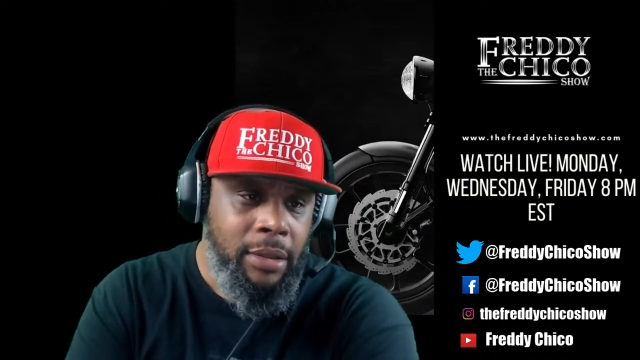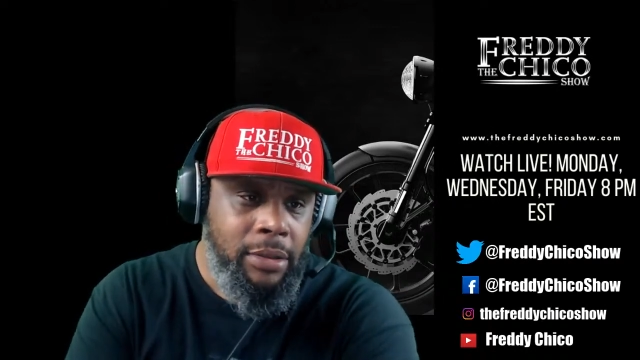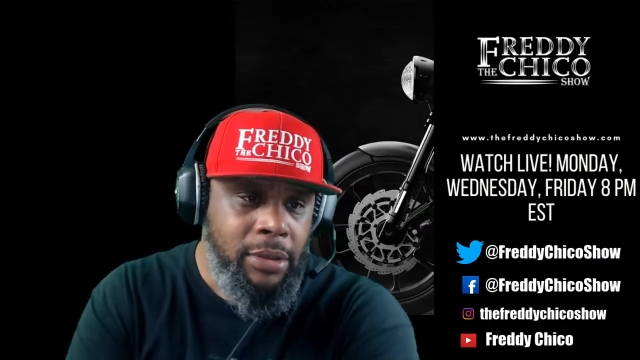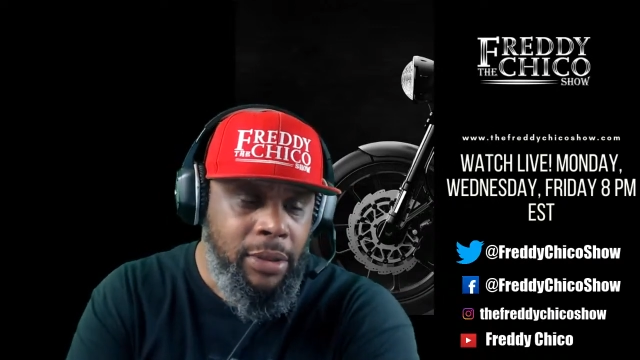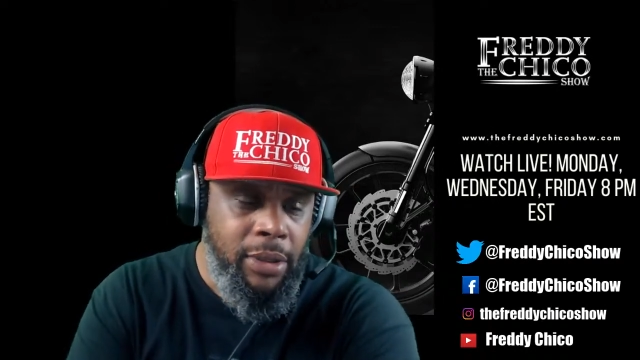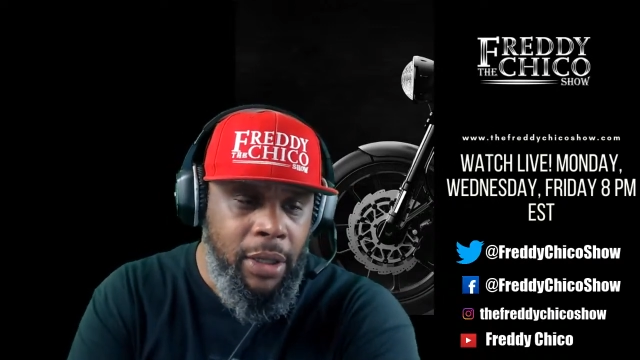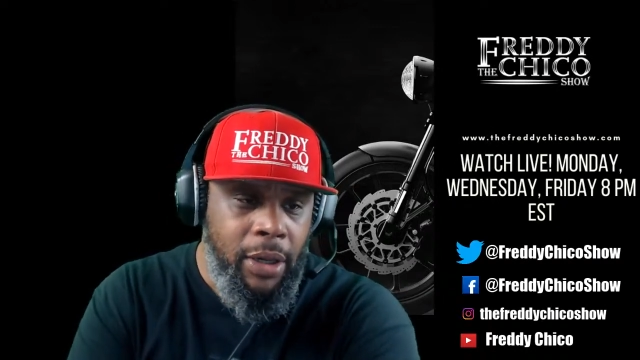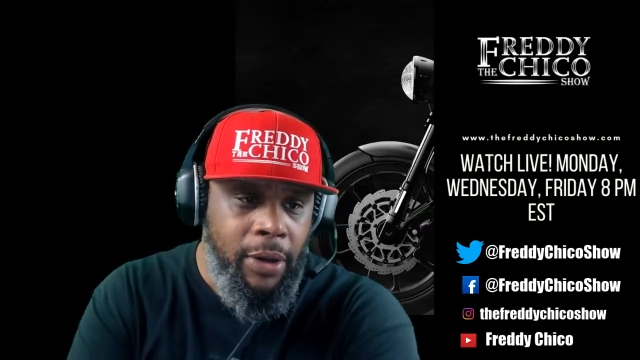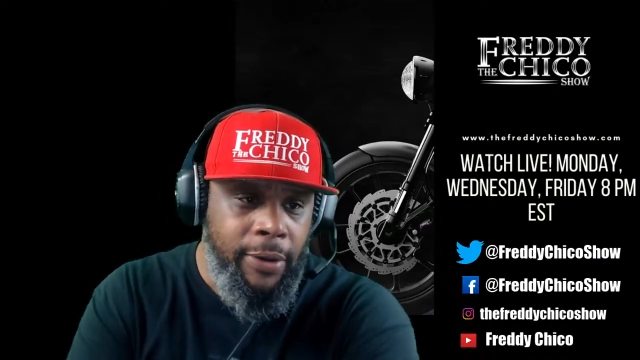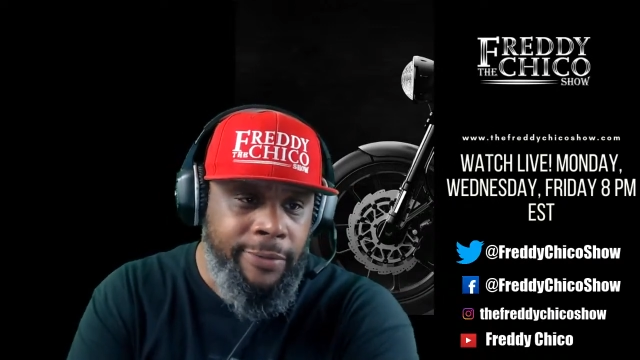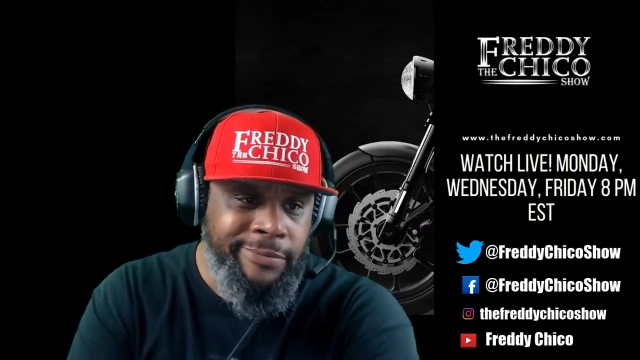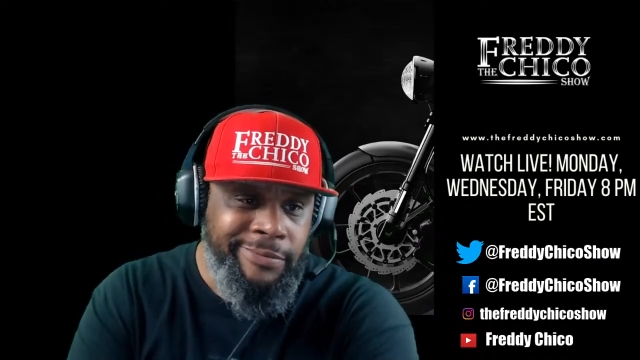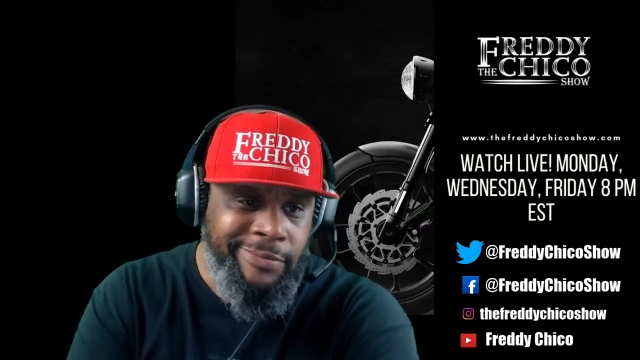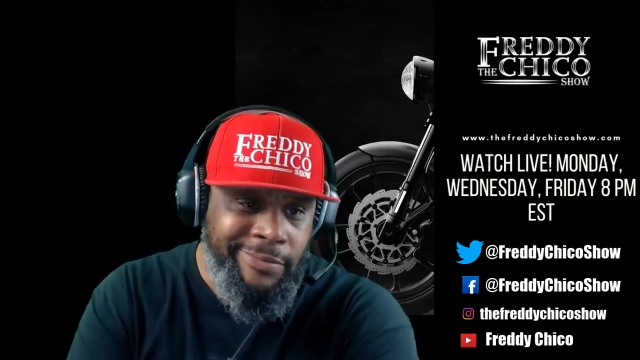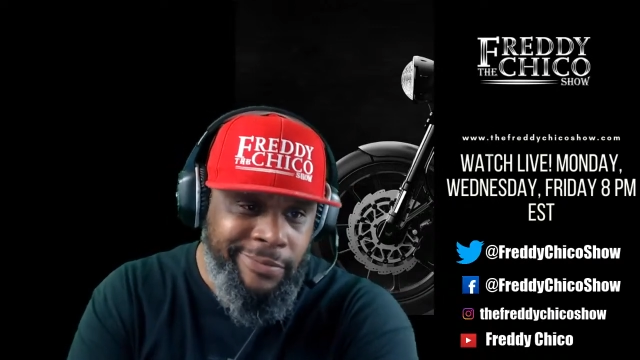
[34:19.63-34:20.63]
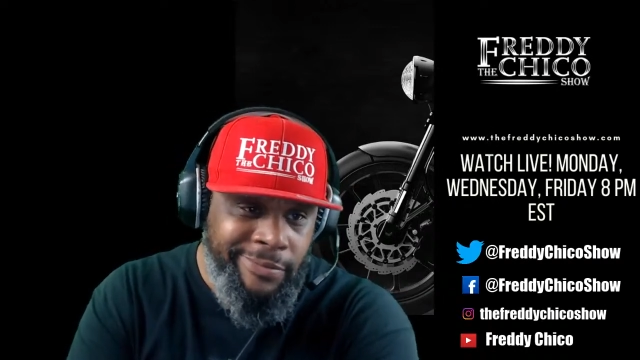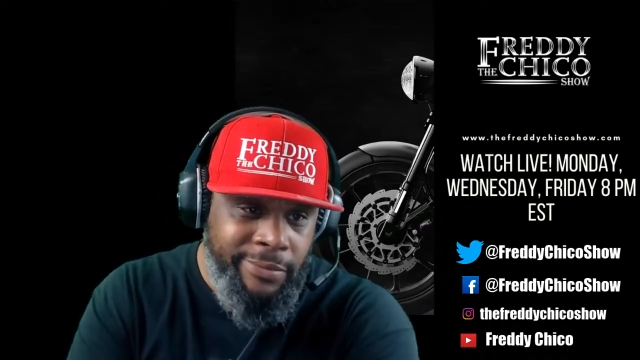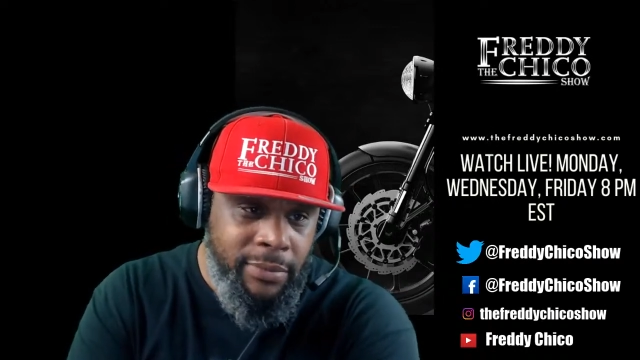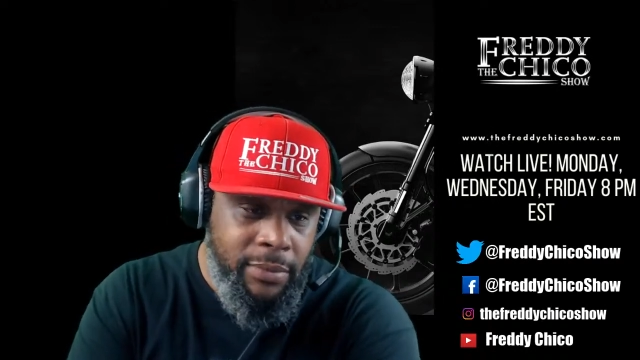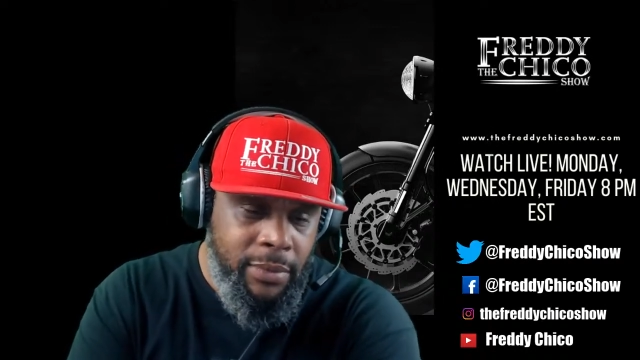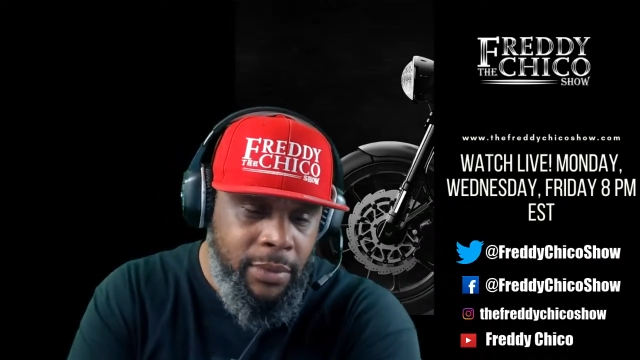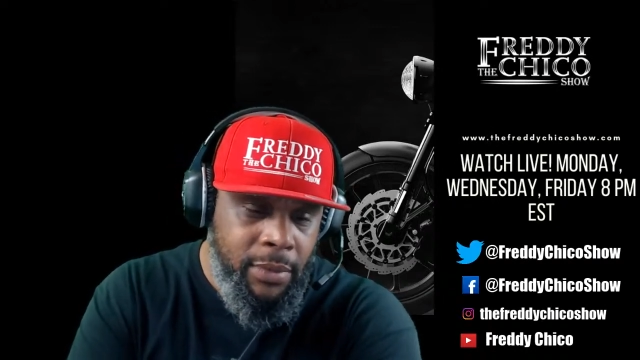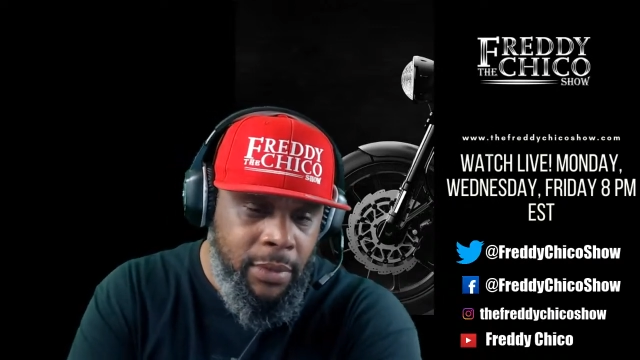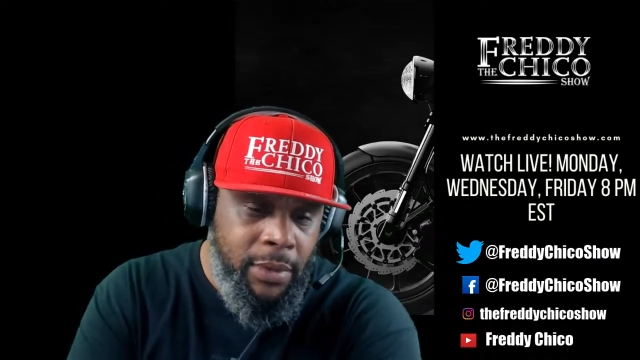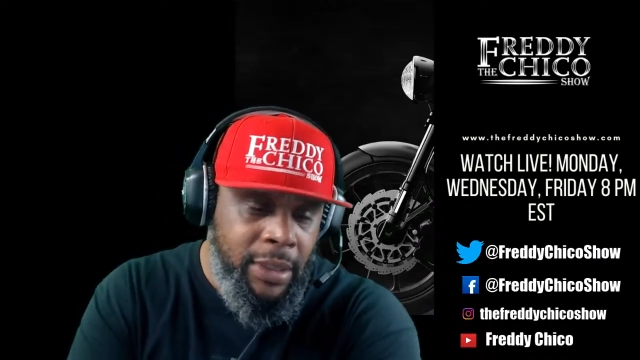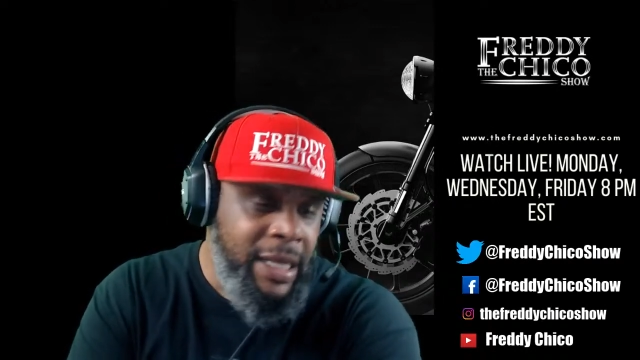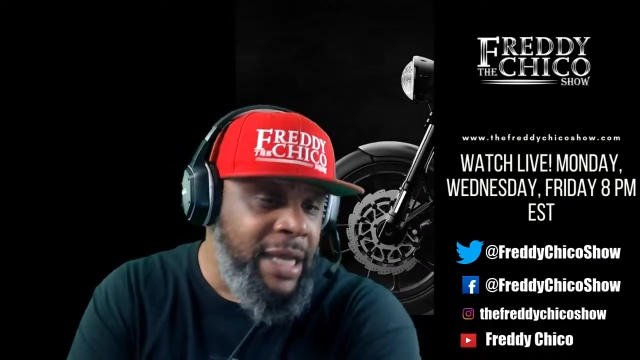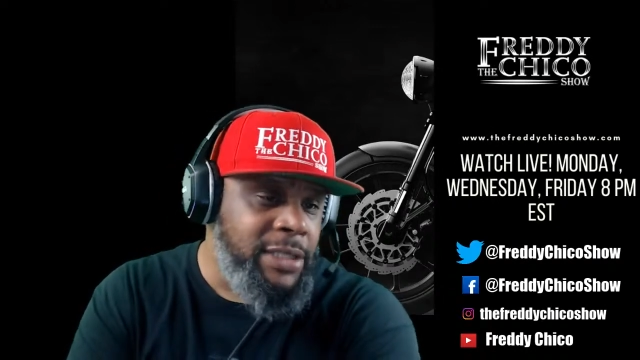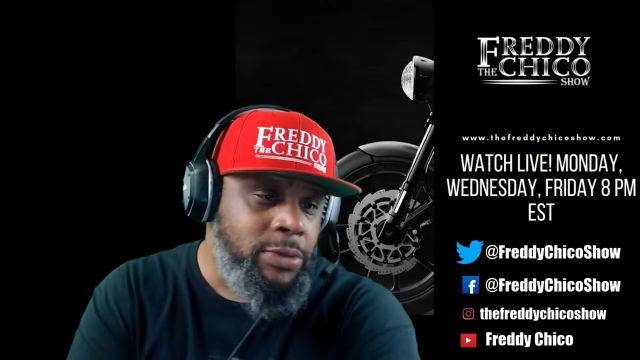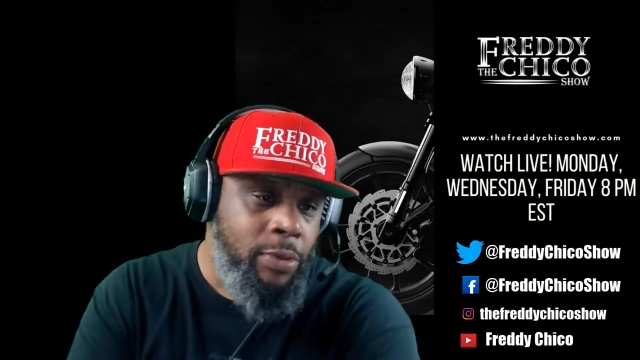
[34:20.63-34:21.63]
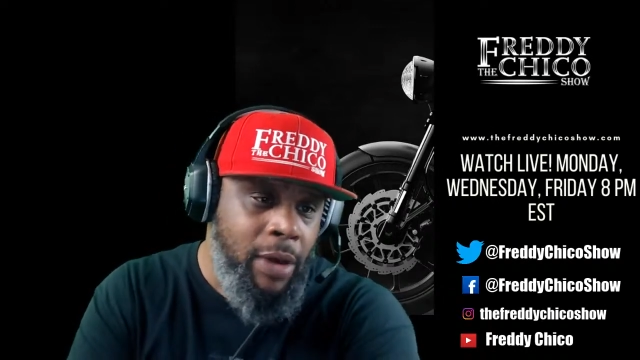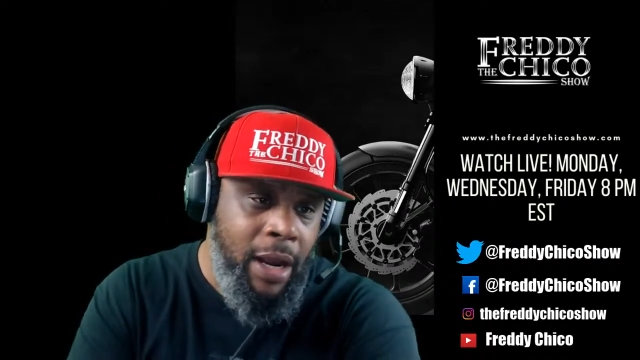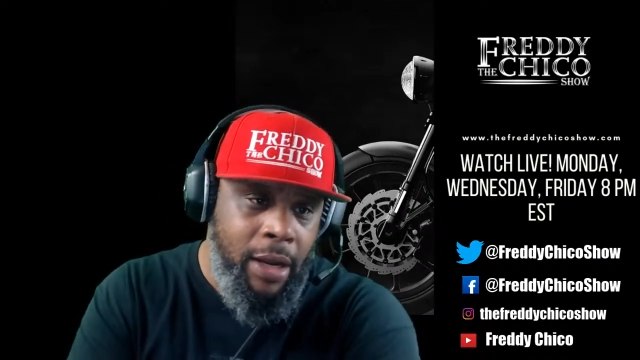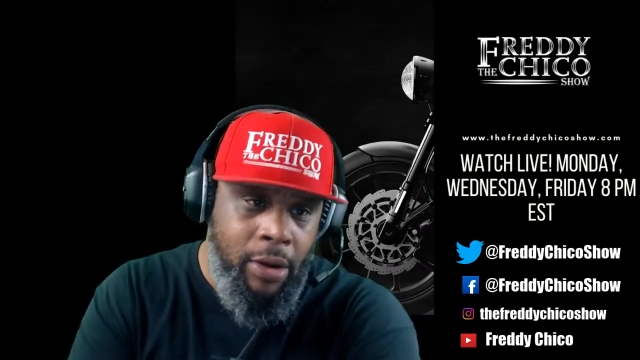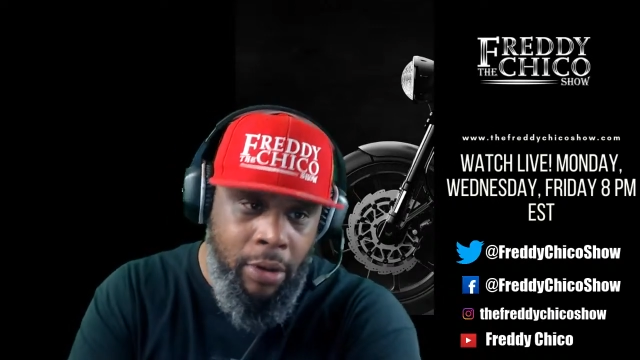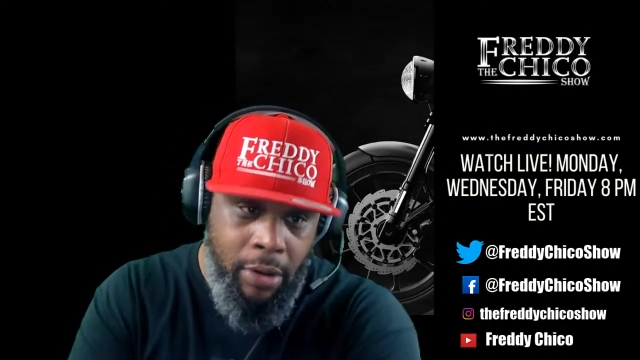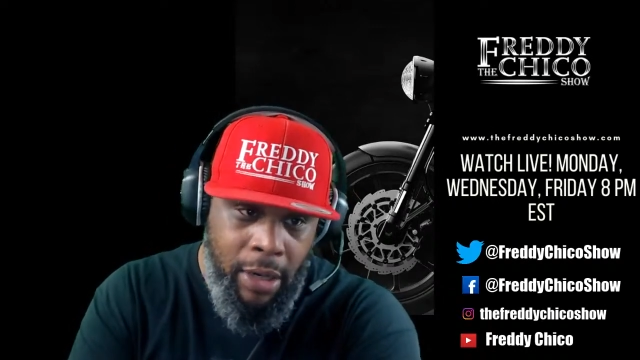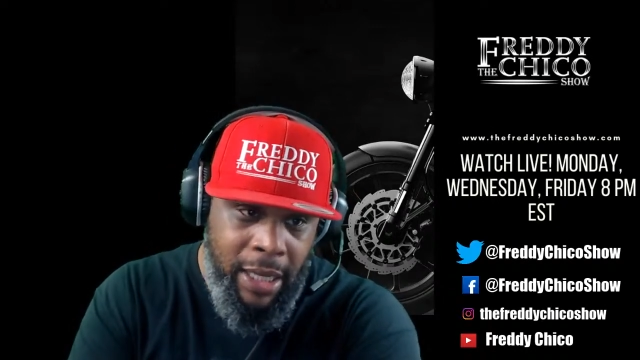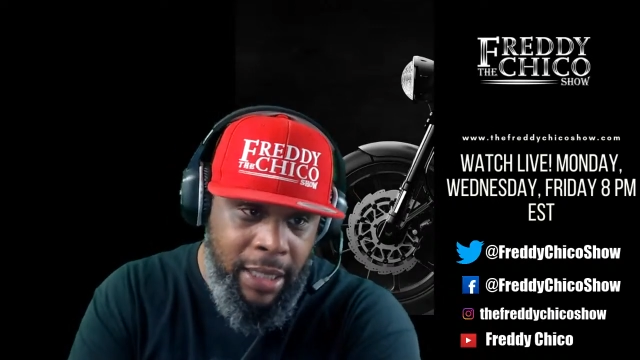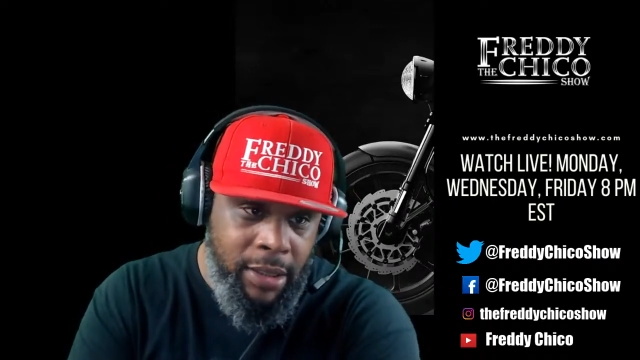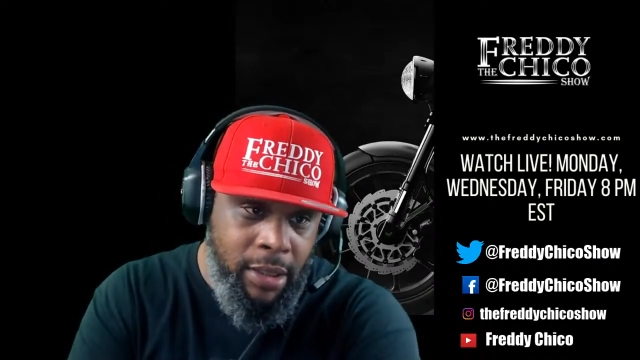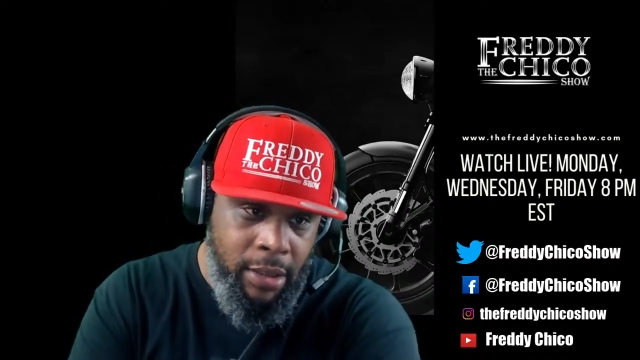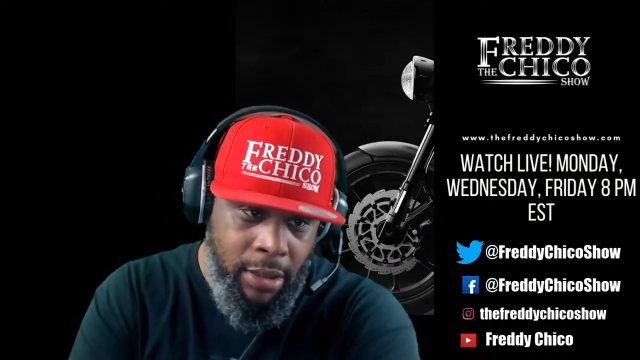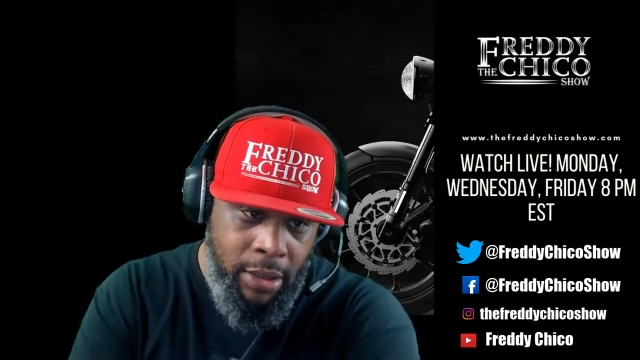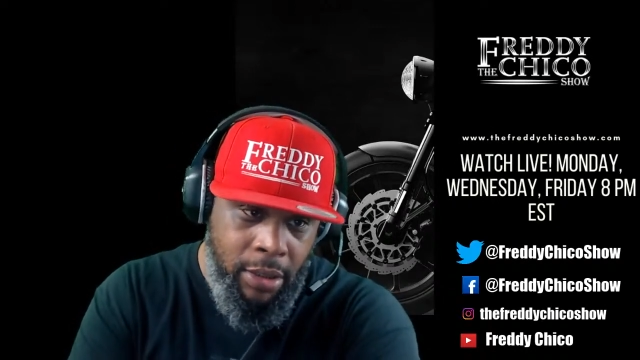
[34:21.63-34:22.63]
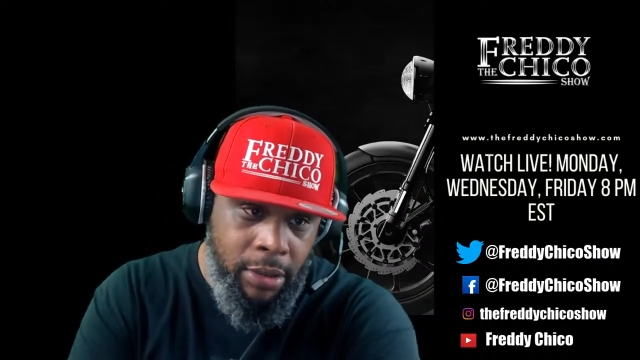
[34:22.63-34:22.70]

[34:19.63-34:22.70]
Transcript: You know, that's where I correlate the